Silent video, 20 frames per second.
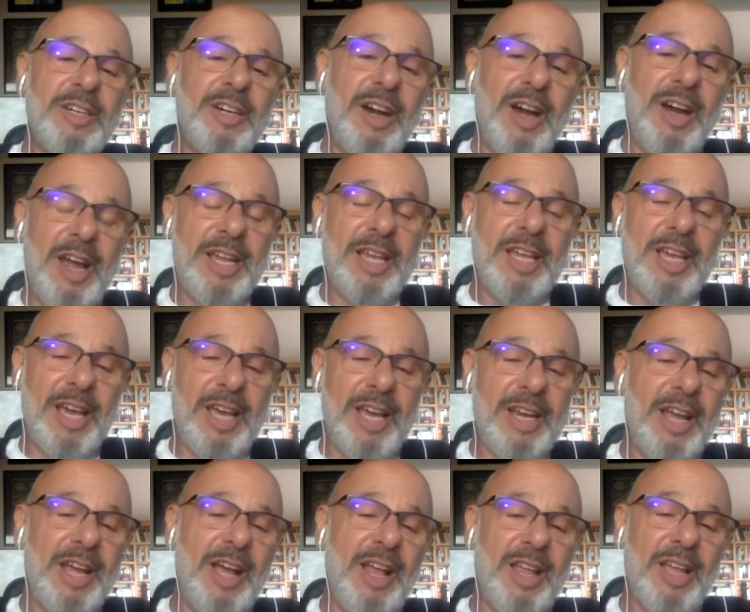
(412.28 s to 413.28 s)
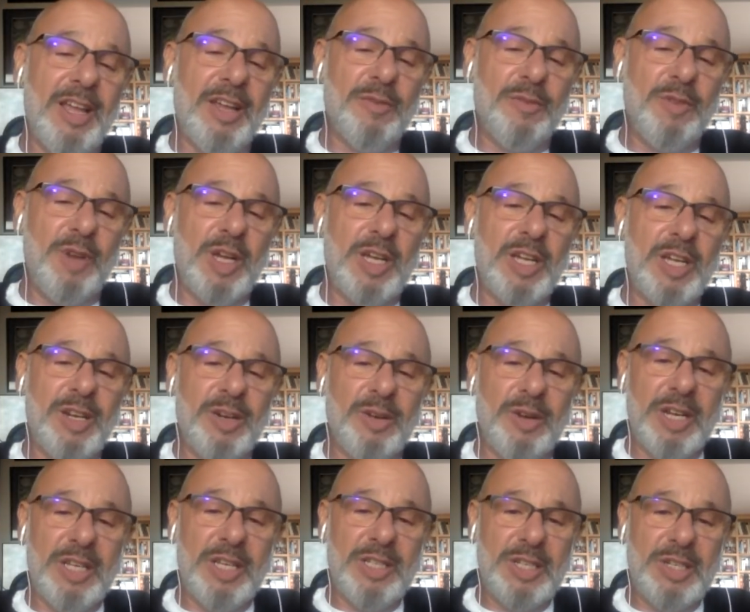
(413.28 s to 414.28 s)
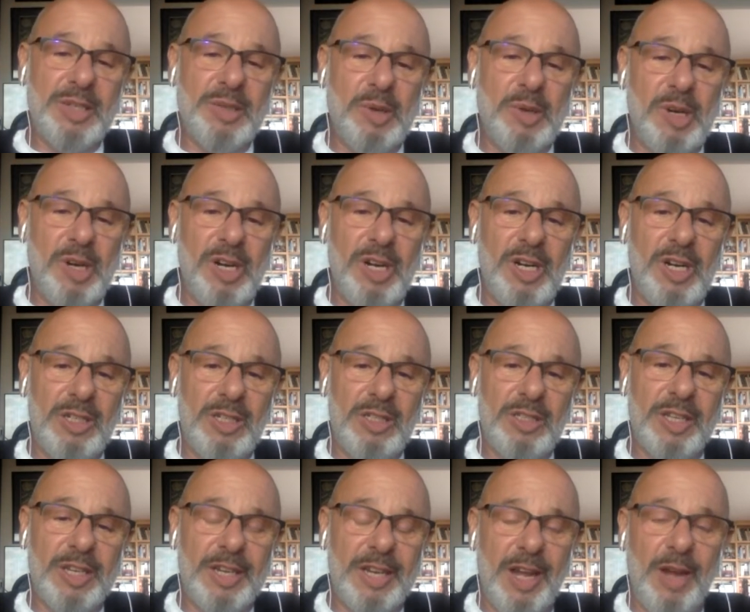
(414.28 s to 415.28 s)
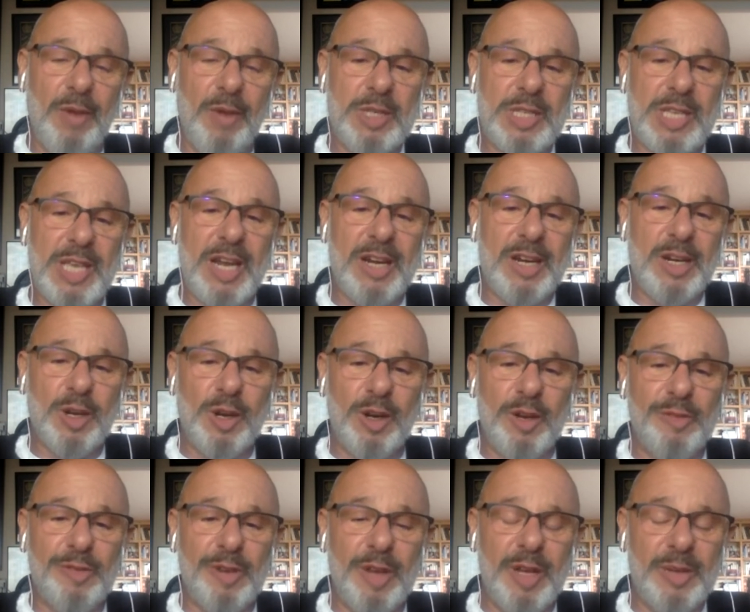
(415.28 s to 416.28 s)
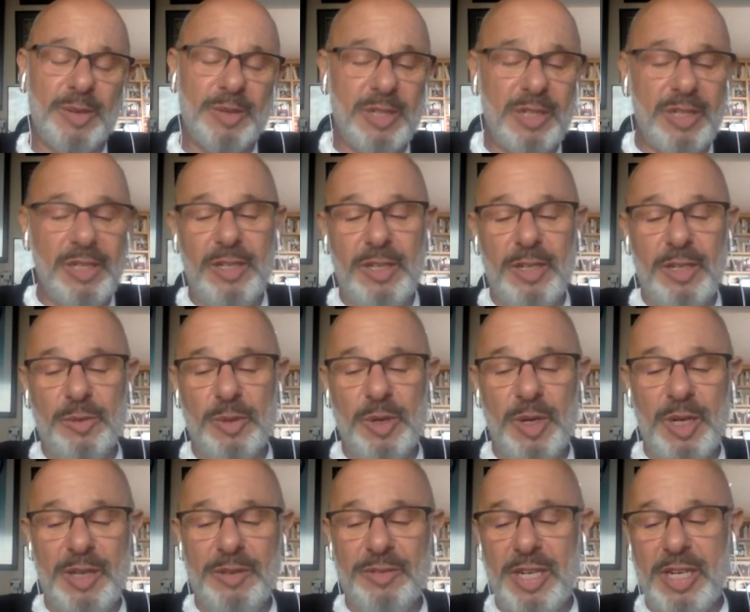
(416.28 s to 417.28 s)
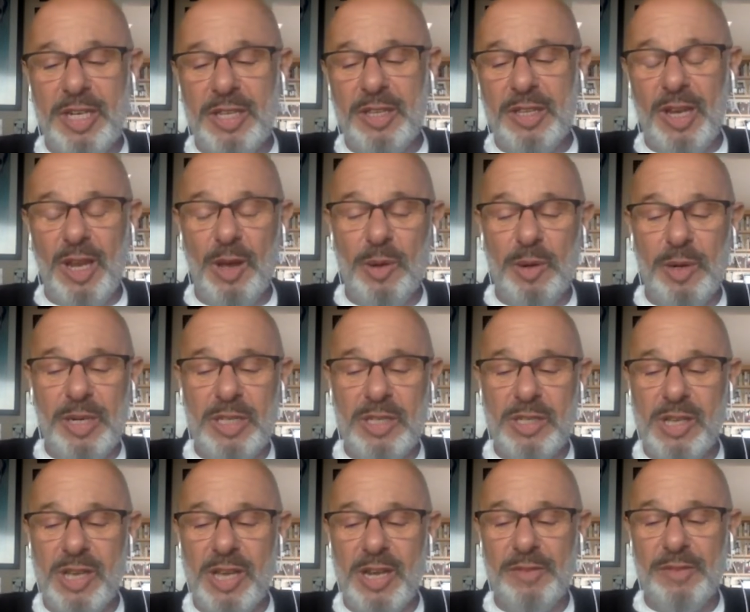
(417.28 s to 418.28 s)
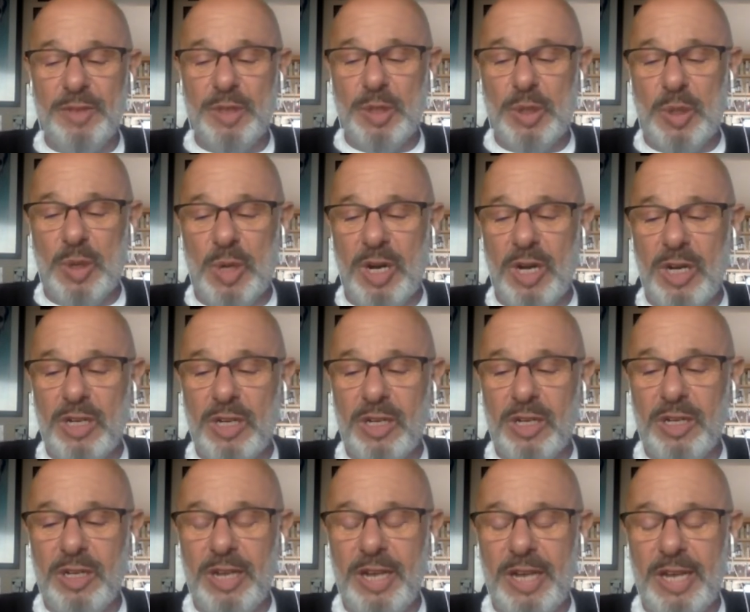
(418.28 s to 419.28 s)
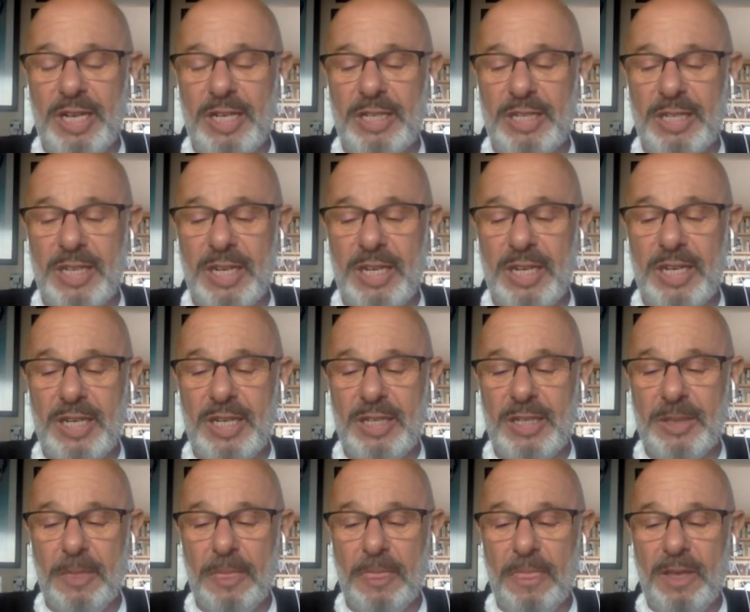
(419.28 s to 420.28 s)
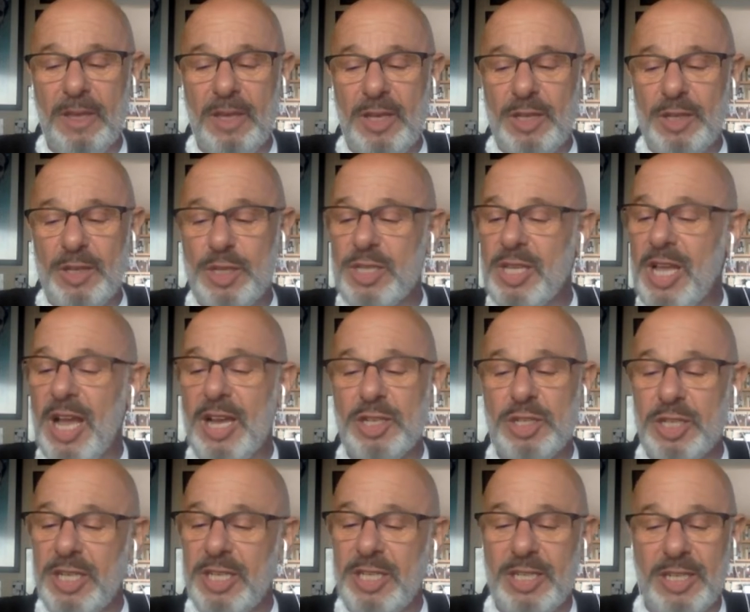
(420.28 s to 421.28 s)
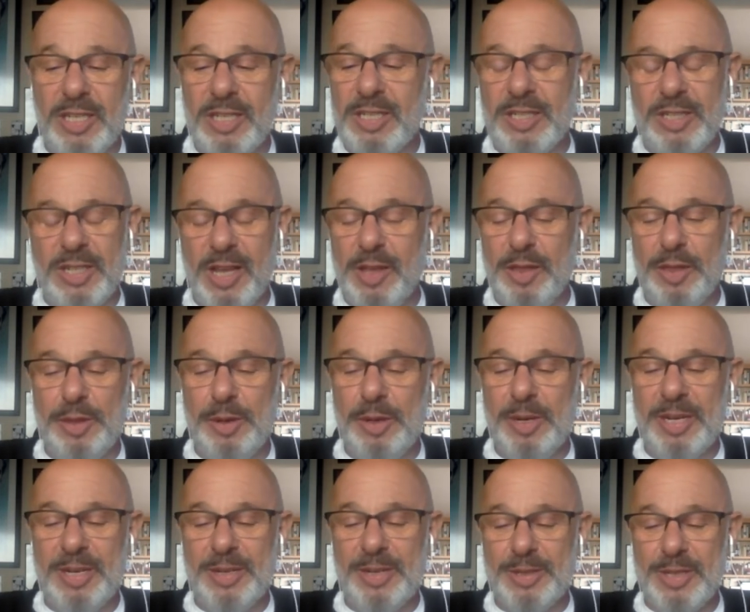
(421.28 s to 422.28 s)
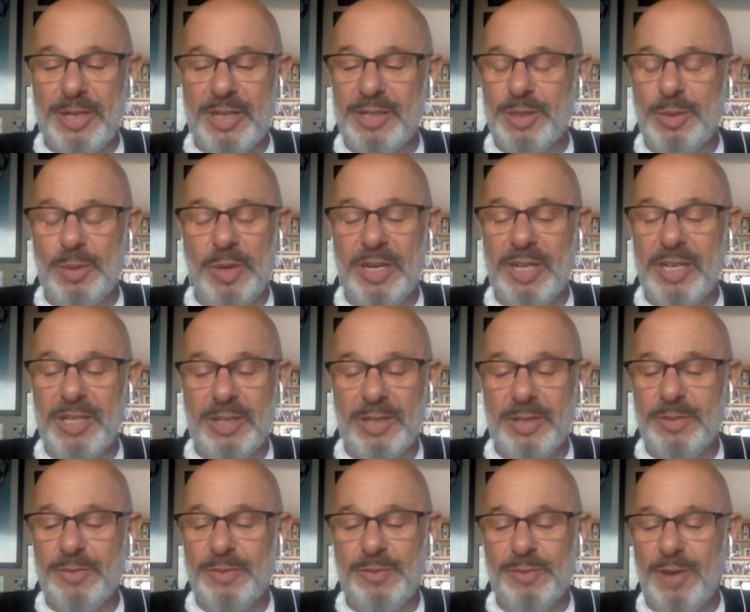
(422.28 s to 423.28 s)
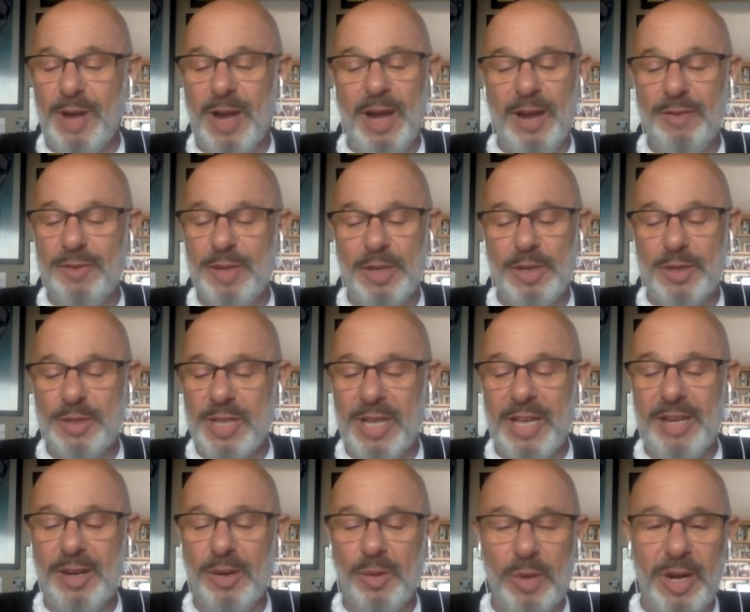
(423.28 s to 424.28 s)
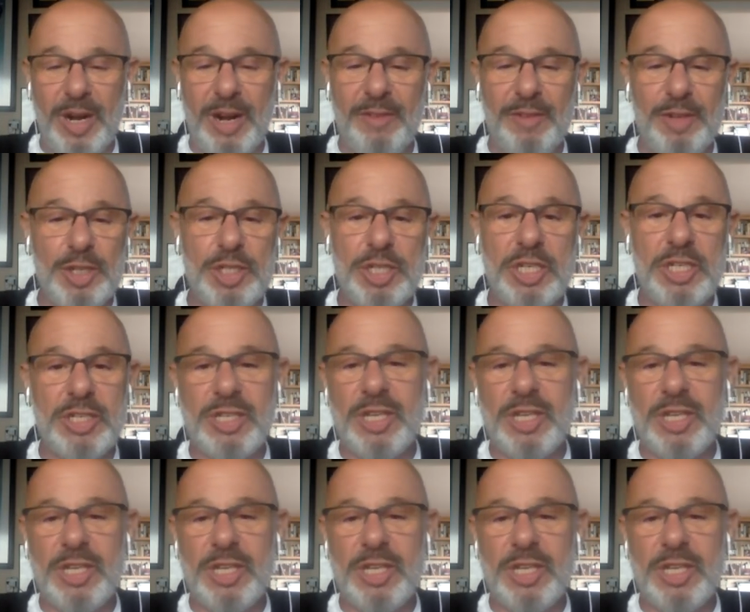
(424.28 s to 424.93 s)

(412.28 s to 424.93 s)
I get how like fucking crazy you are. Like I once had a girlfriend. We were living in the Lower East Side of New York, and she's actually it's like 30 years, 25 years later, whatever. She's